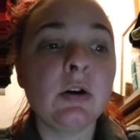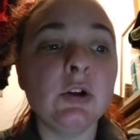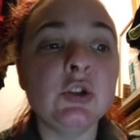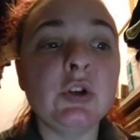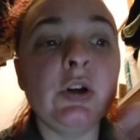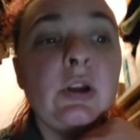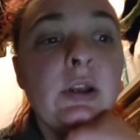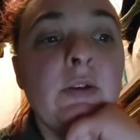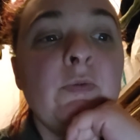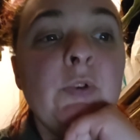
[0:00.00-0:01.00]
Cultural
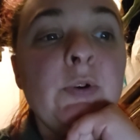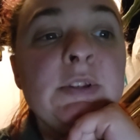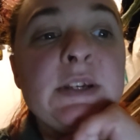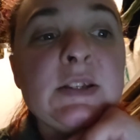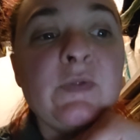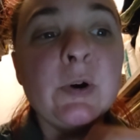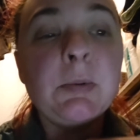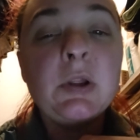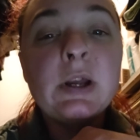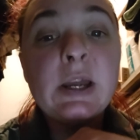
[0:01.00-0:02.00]
influences
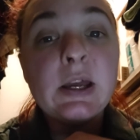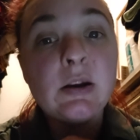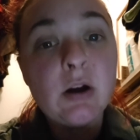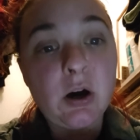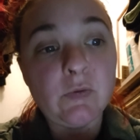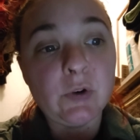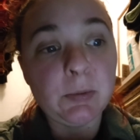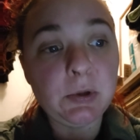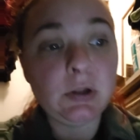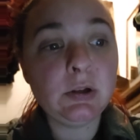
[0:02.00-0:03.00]
verbal and
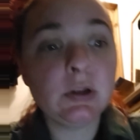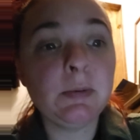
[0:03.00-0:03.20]
nonverbal